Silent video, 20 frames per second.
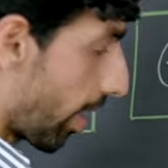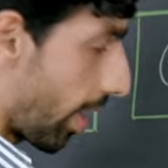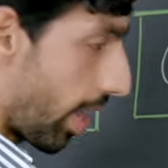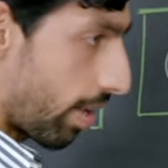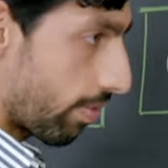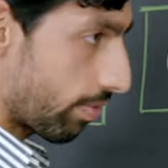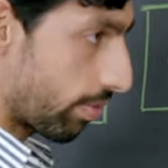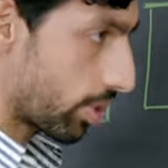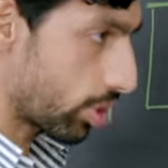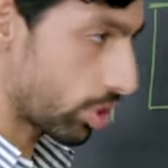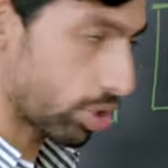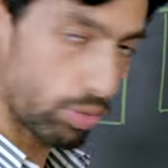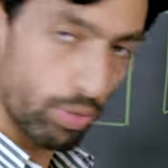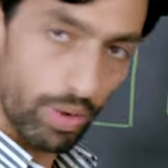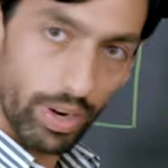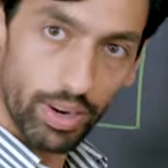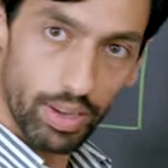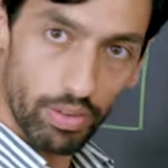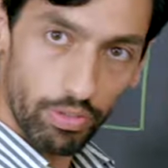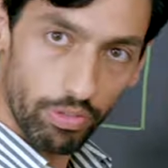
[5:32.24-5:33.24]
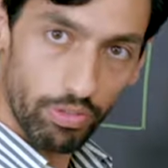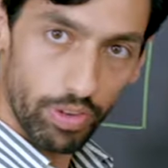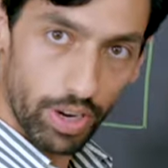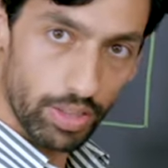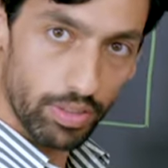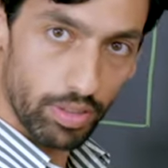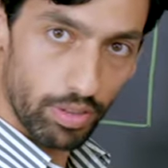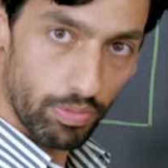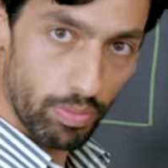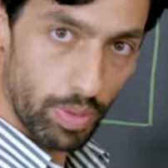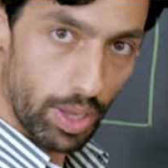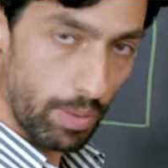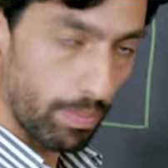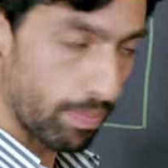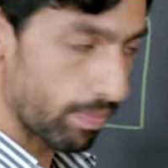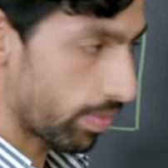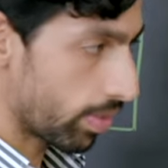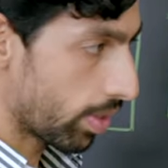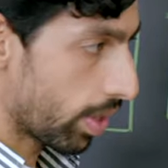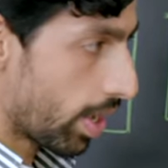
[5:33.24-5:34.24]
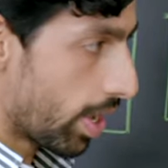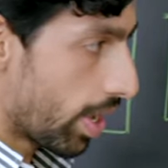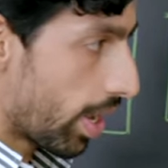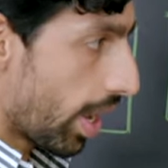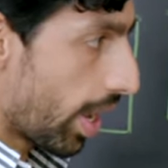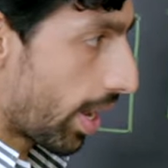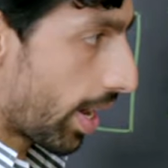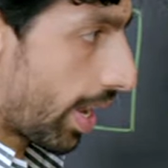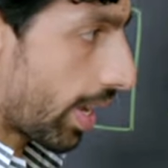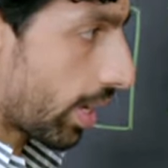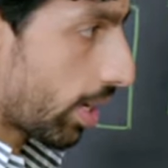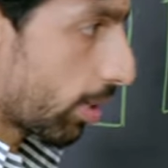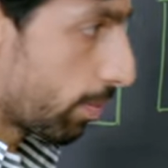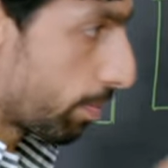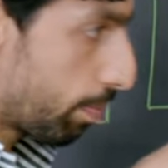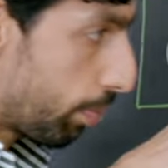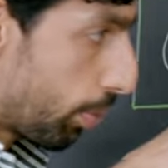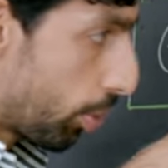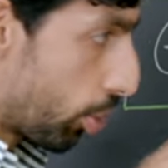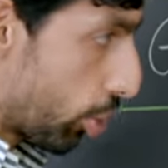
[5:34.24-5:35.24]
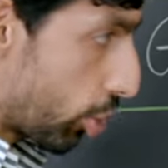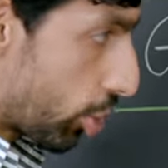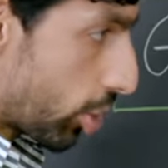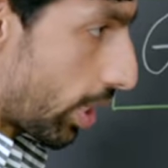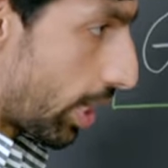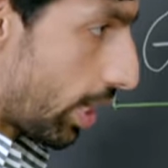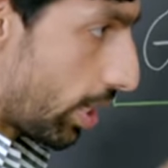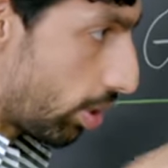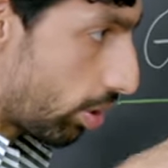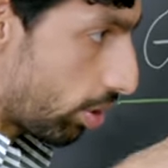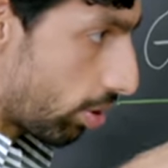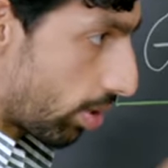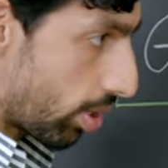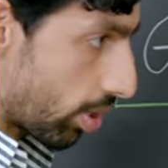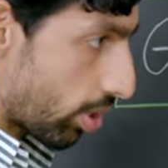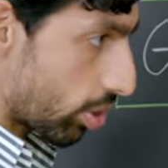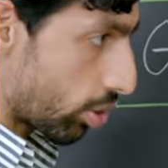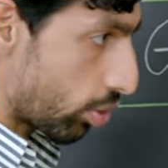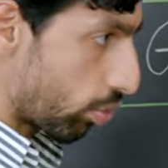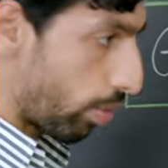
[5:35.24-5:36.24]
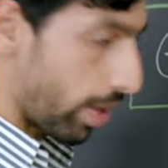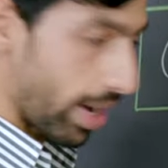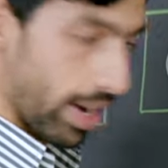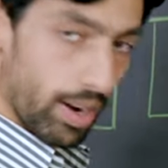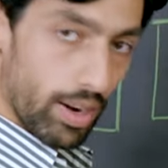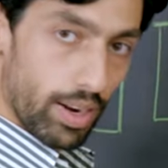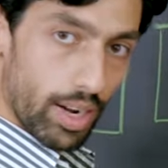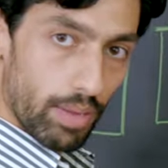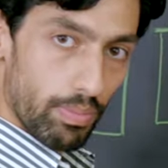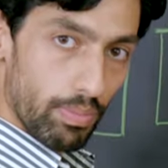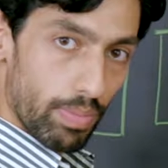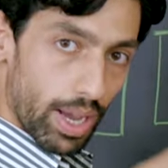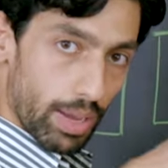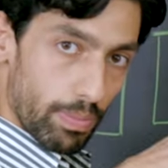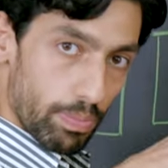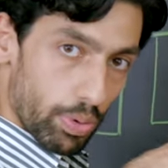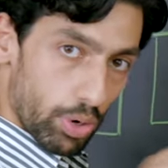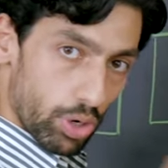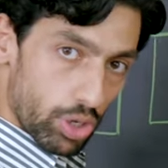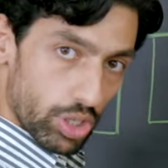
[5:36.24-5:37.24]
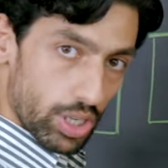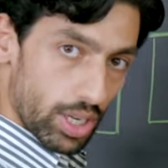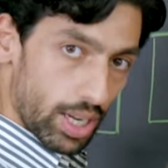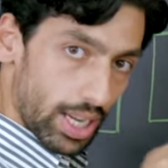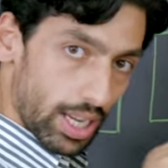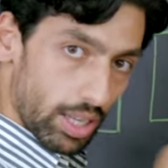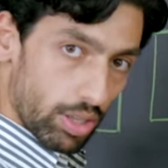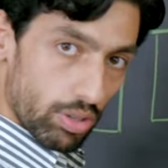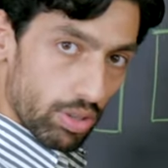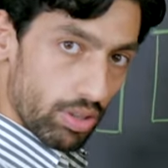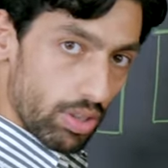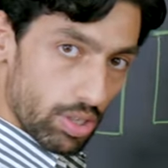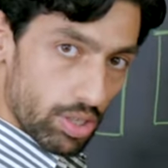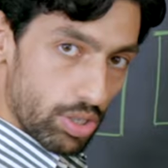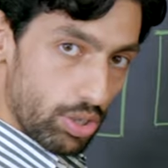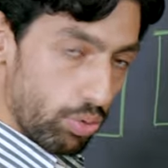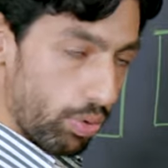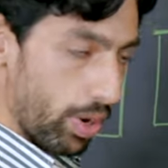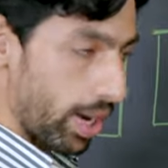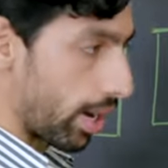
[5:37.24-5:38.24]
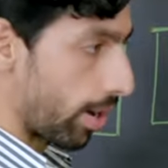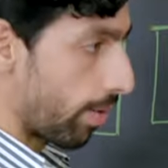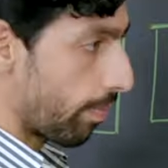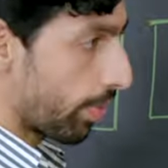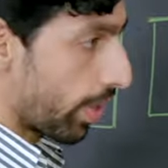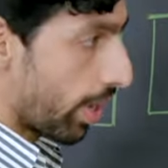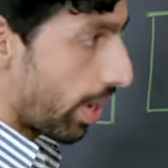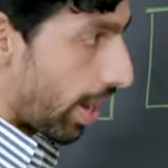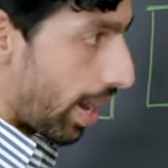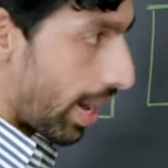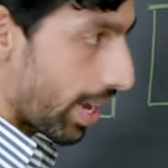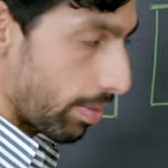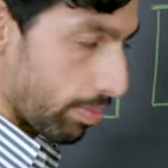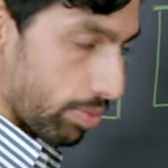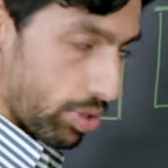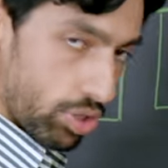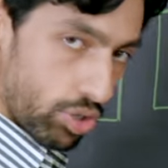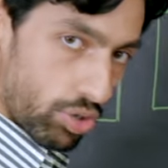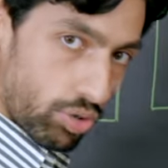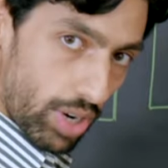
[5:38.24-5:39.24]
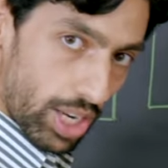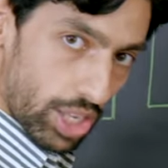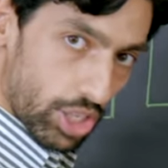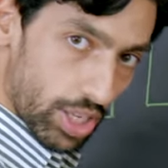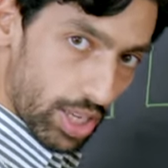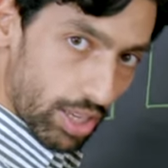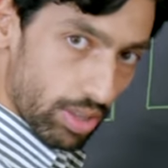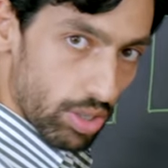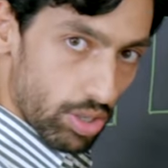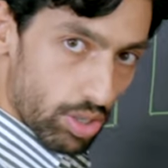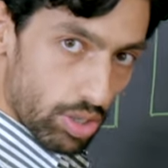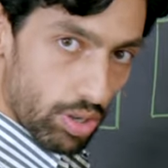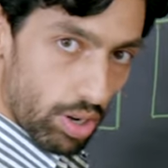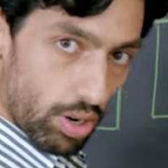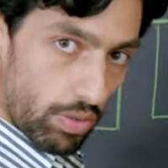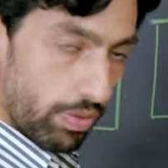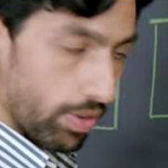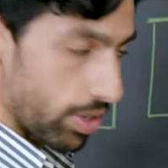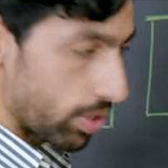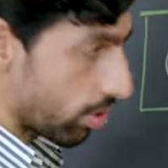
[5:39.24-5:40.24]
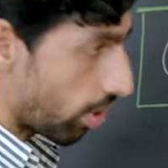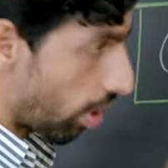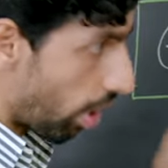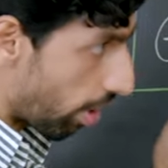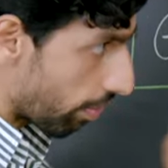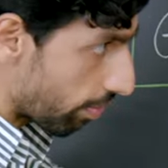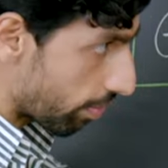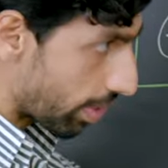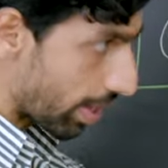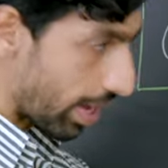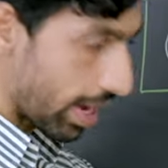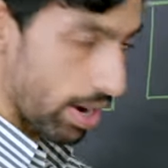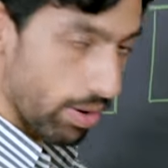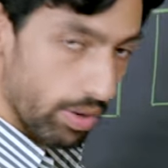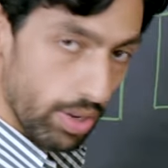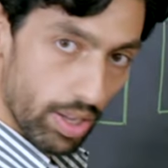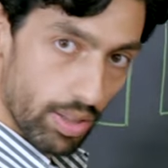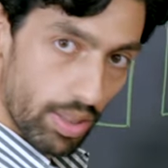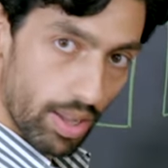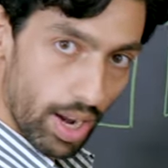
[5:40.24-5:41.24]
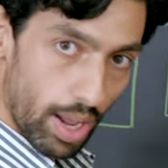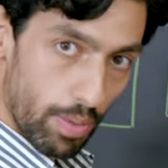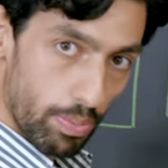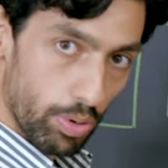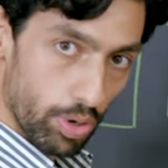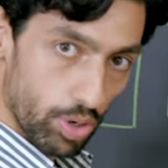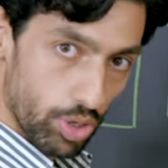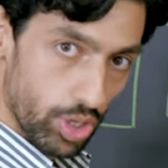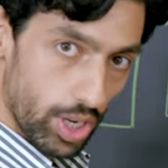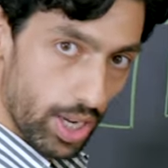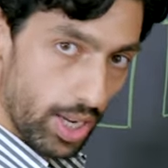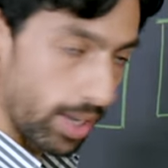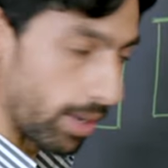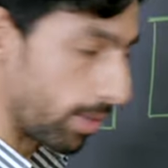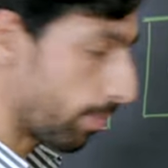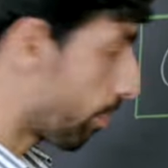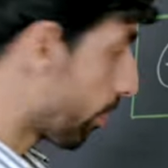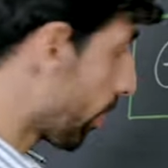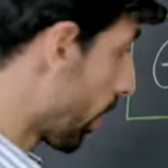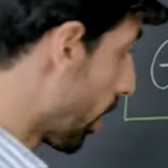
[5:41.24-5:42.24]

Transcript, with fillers: I have this square in front of me and I can push into this square and by pushing into this square I am stretching the surface of the area that I push in.